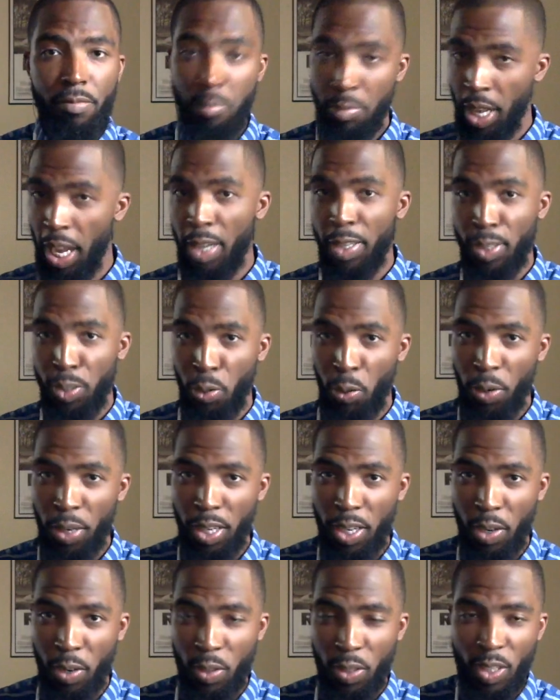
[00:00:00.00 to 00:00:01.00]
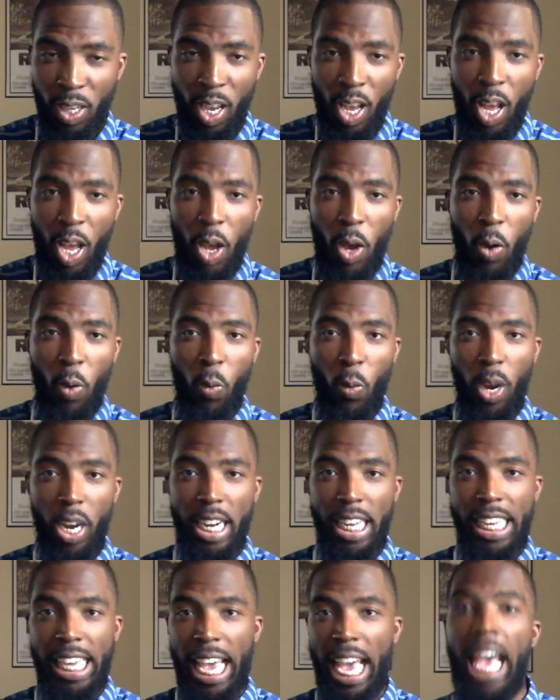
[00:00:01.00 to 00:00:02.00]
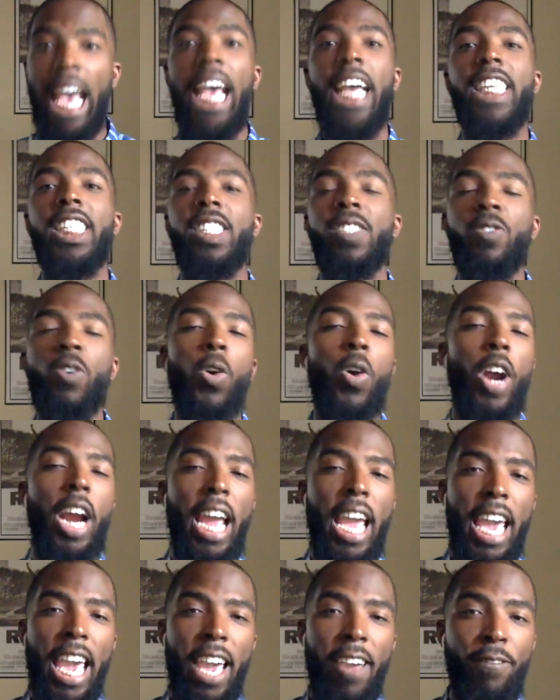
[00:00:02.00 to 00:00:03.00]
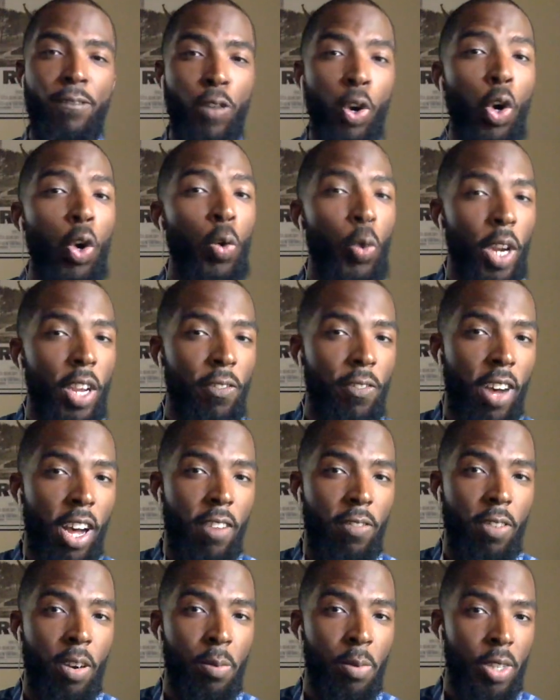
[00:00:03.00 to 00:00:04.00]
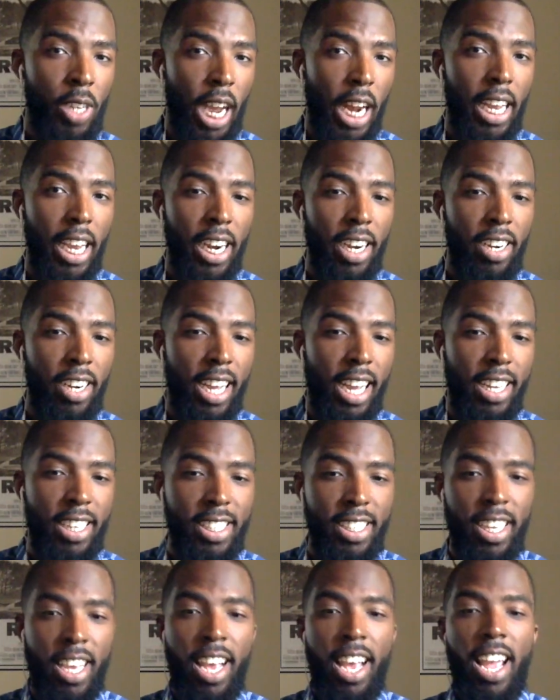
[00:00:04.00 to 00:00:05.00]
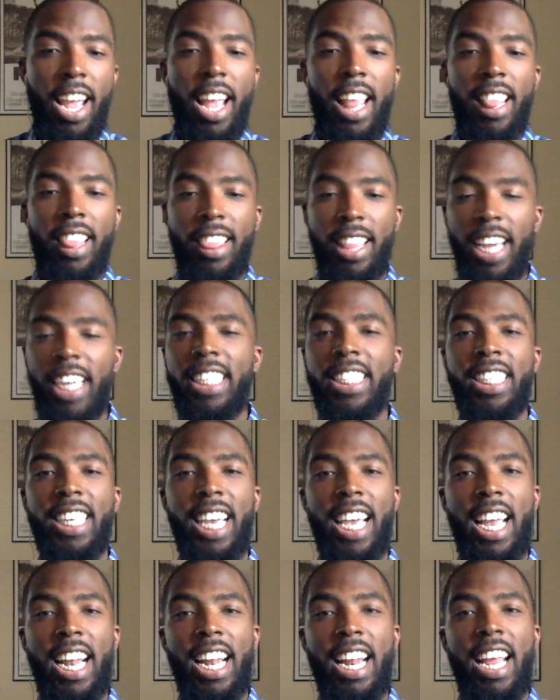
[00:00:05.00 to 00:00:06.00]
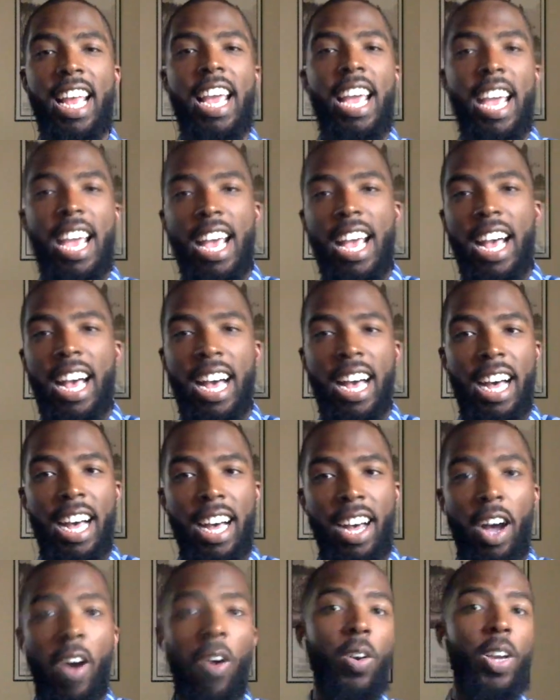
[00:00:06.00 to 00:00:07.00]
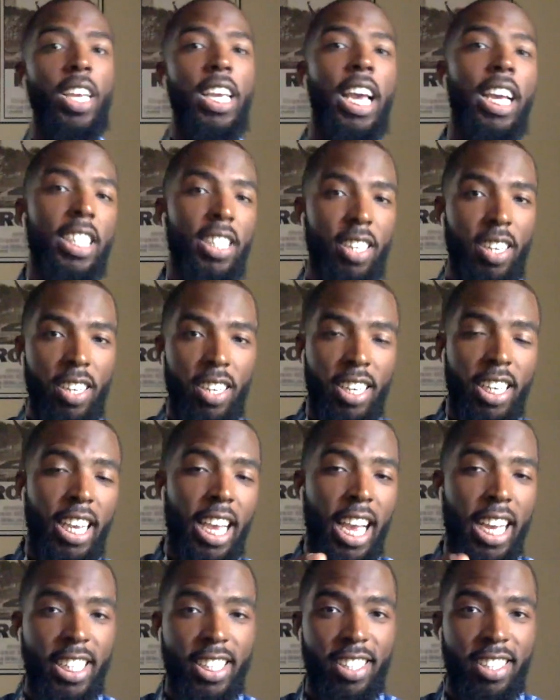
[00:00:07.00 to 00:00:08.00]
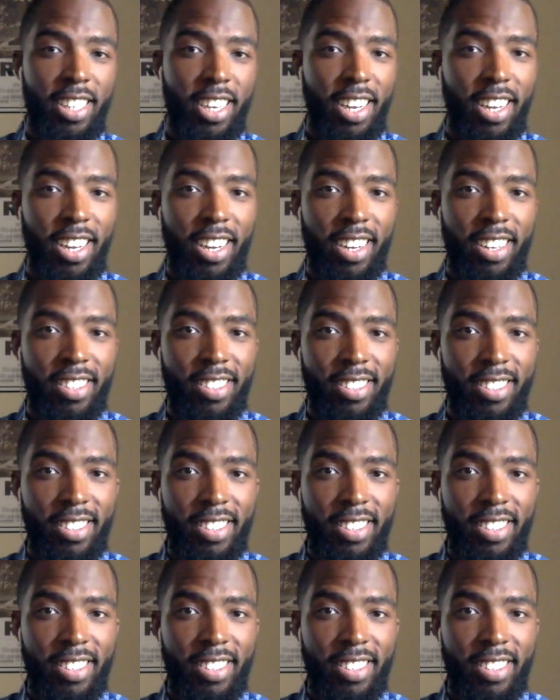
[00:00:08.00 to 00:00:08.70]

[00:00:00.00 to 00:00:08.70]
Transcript: the story goes, when he asked for a full refund from United Airlines, they said, he asked them